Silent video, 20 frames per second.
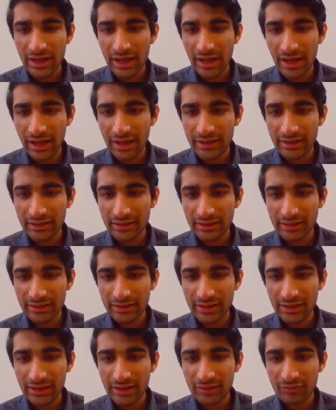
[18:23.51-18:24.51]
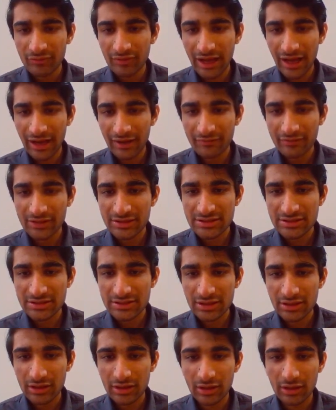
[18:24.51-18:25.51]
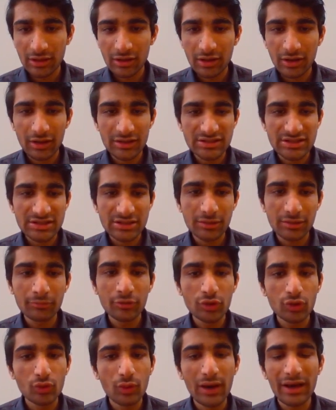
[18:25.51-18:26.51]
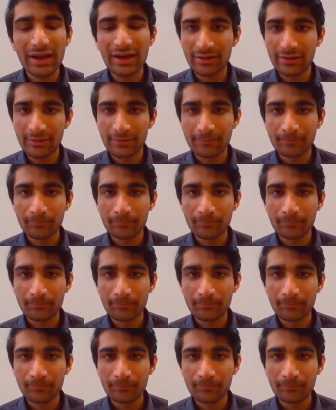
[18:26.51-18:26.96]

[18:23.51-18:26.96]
And in the end, we have this custom URL.